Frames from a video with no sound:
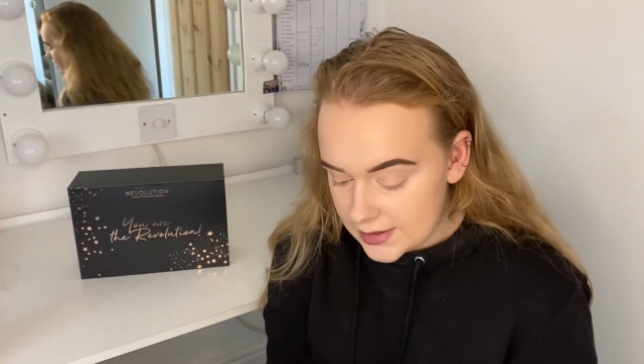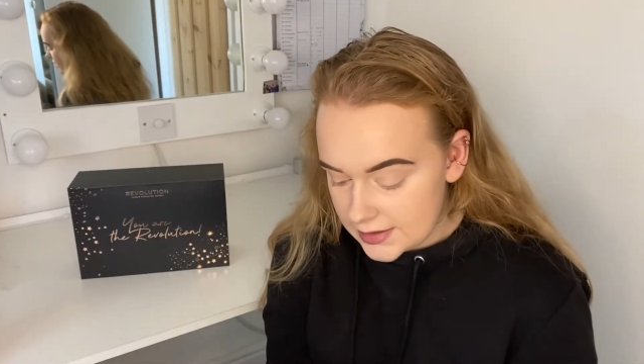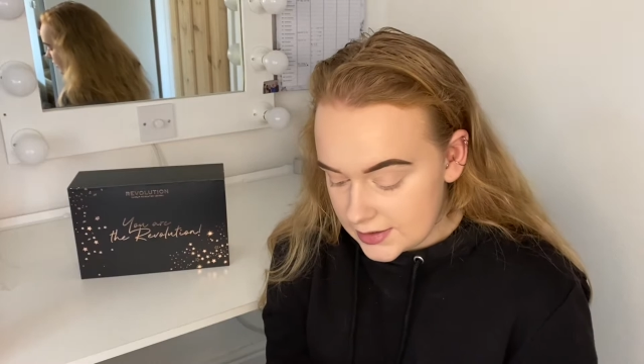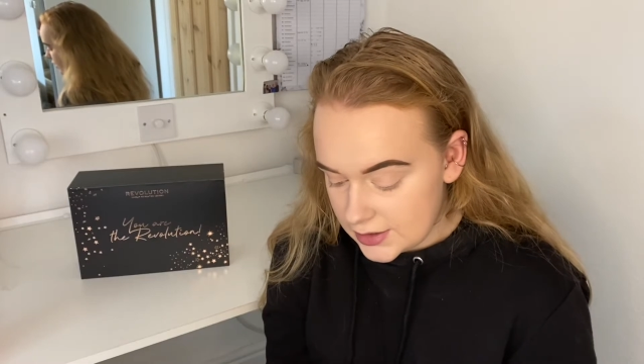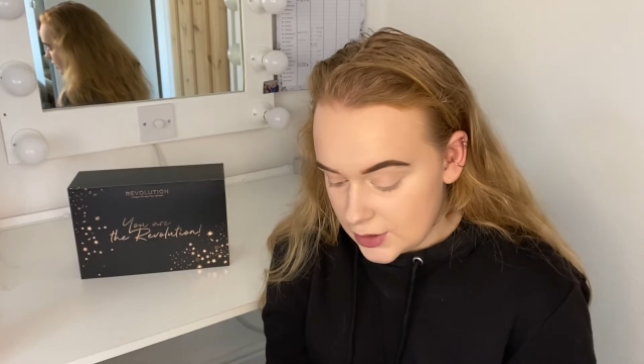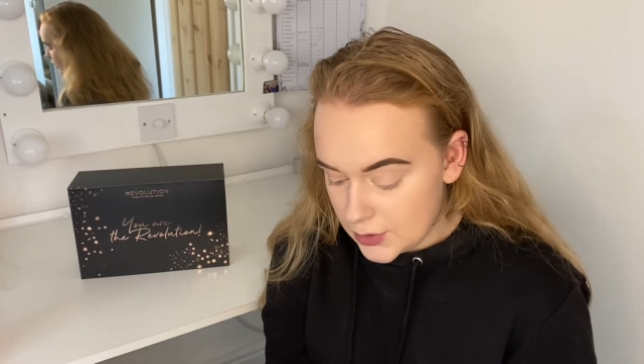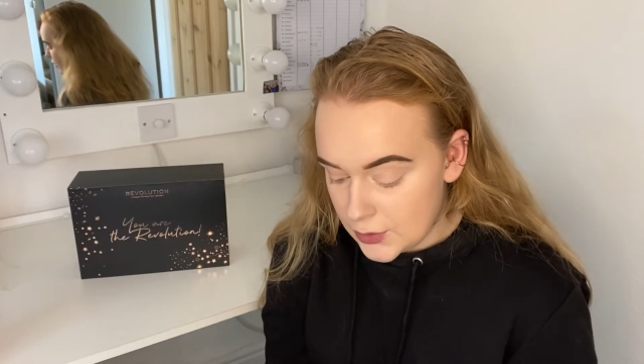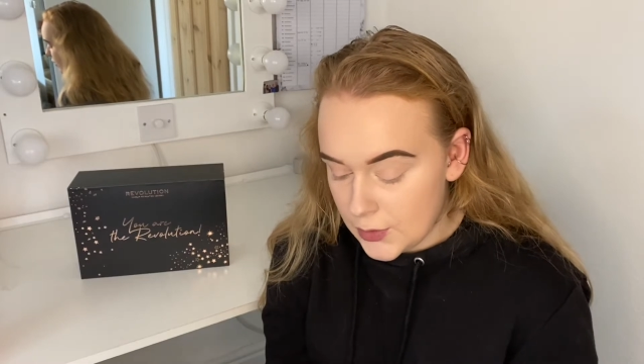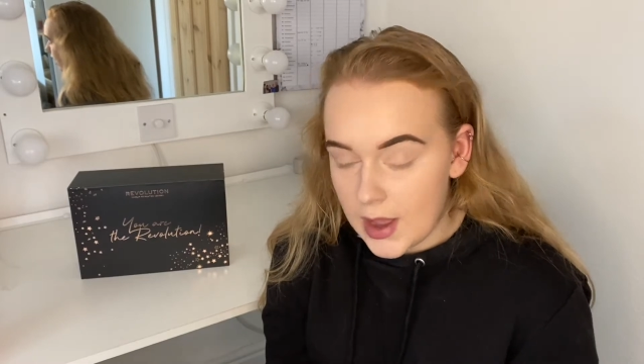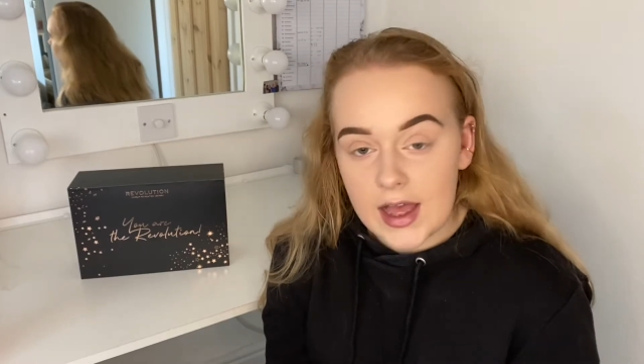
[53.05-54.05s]
so
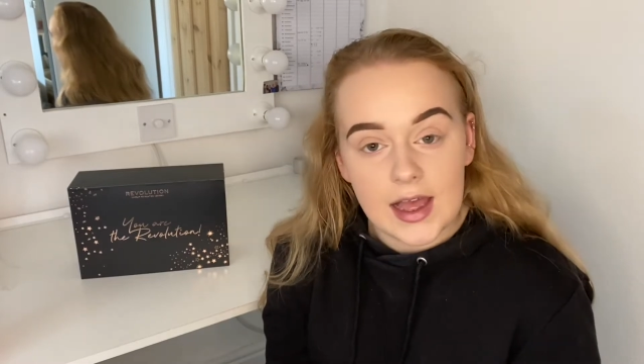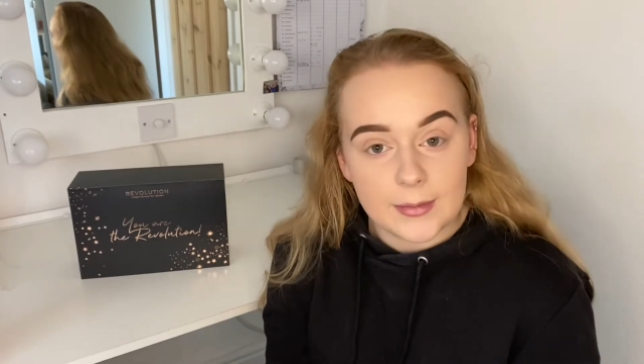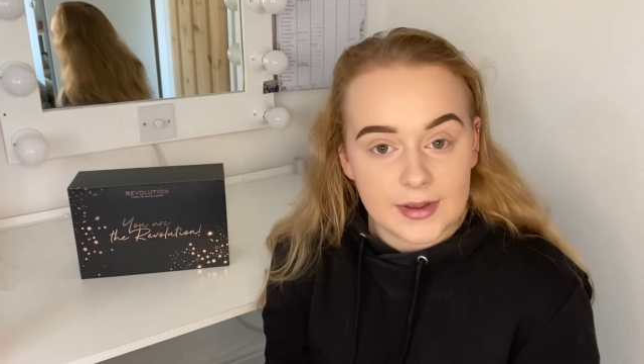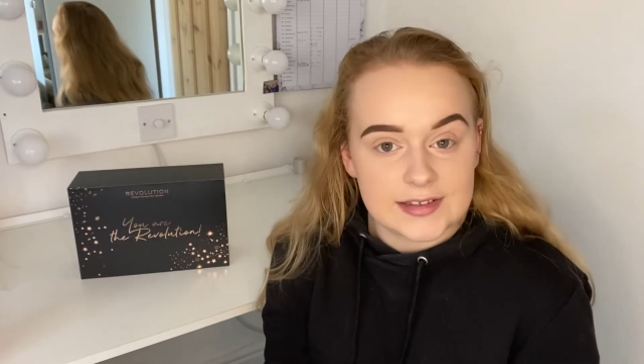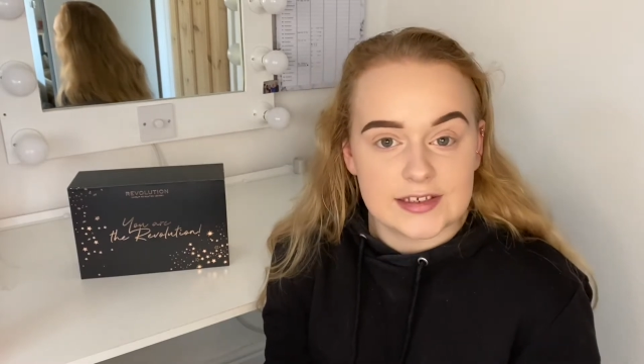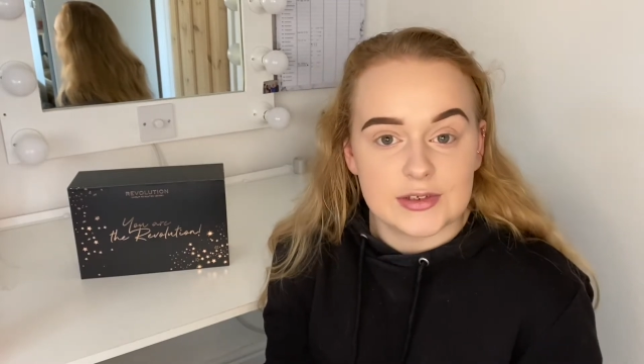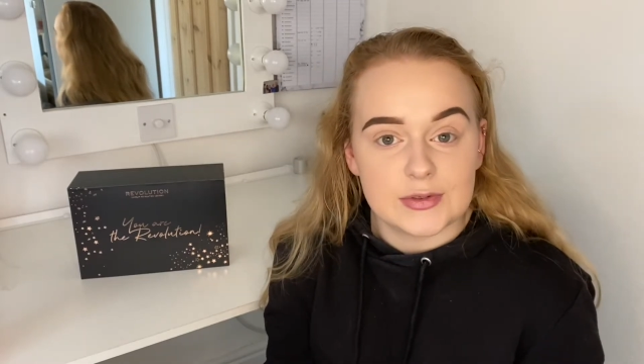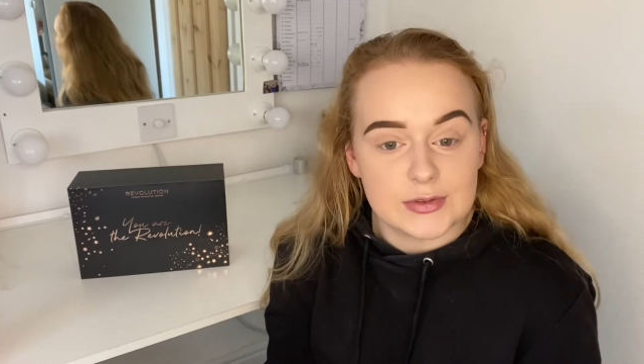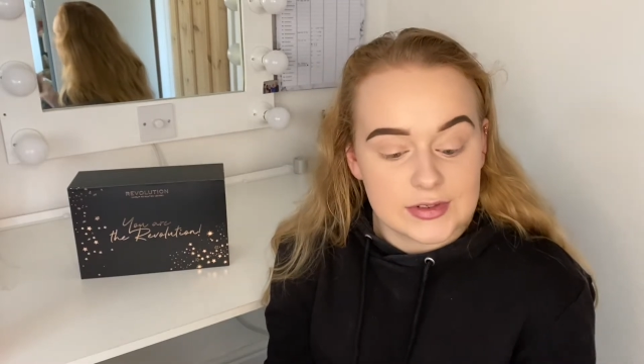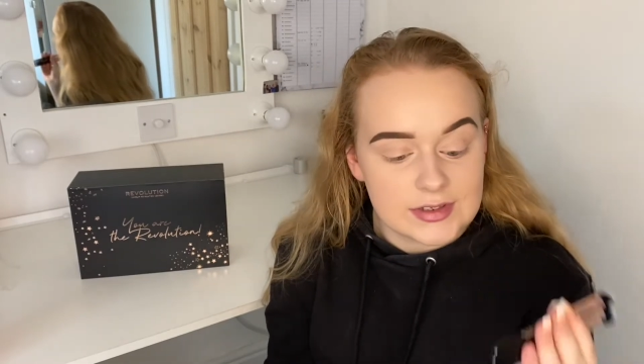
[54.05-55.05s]
I'm going to
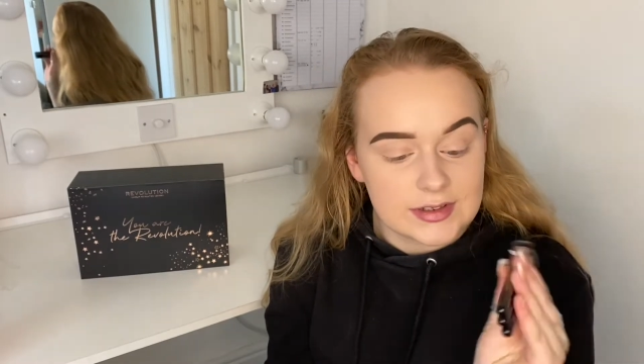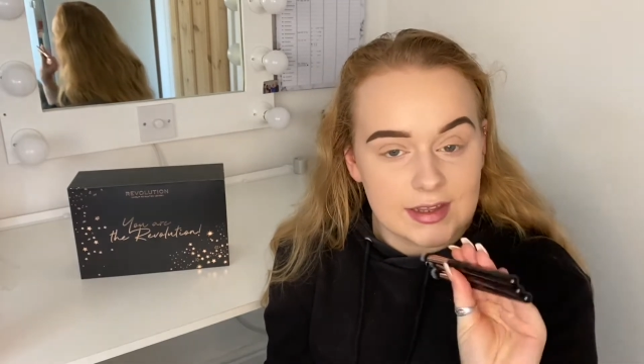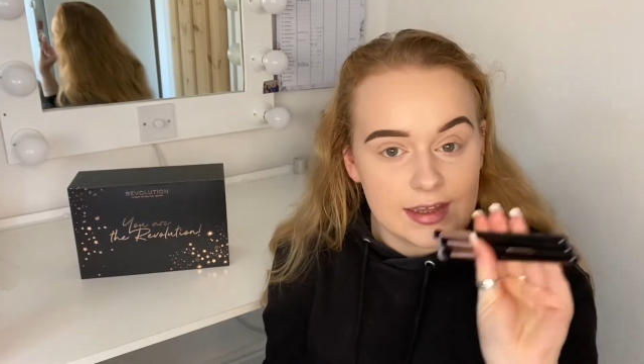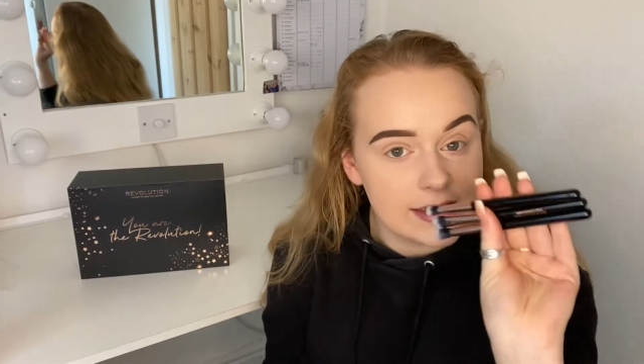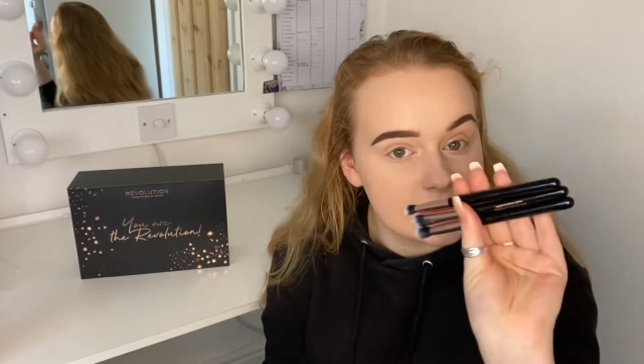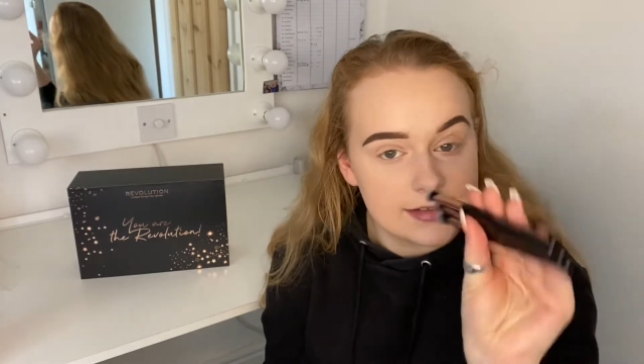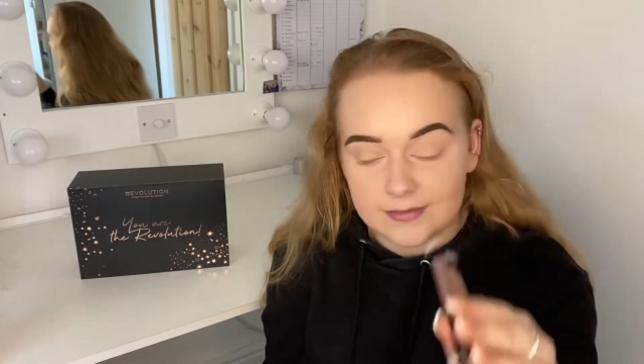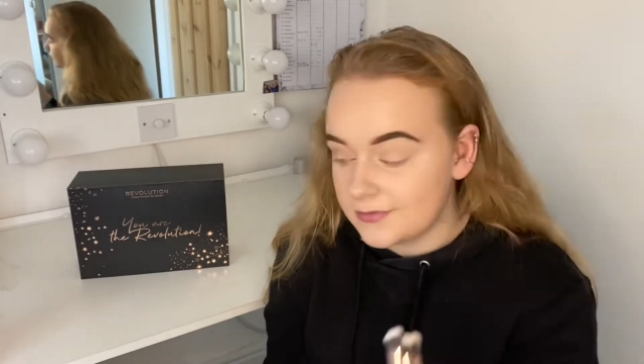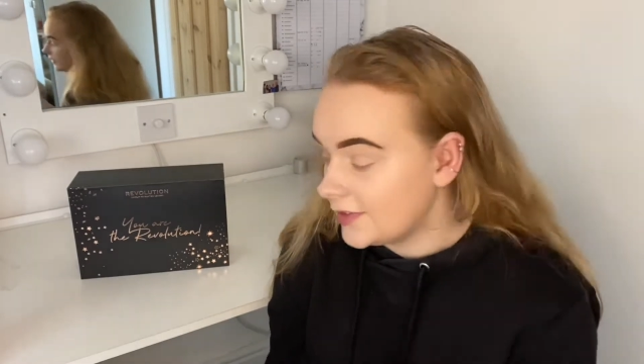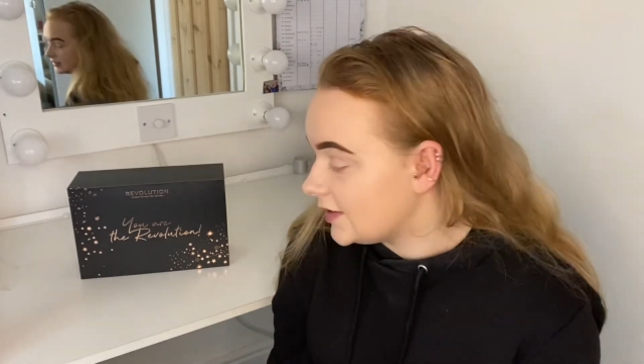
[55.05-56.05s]
use these
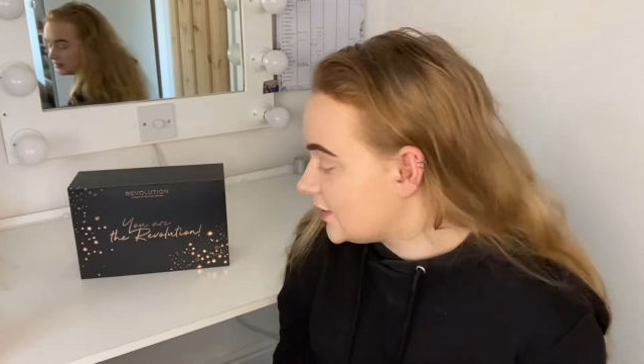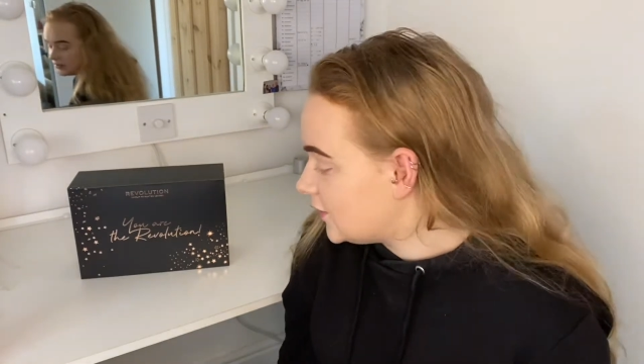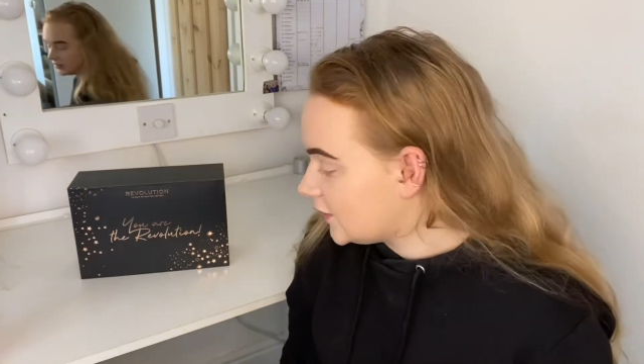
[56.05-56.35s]
for this look.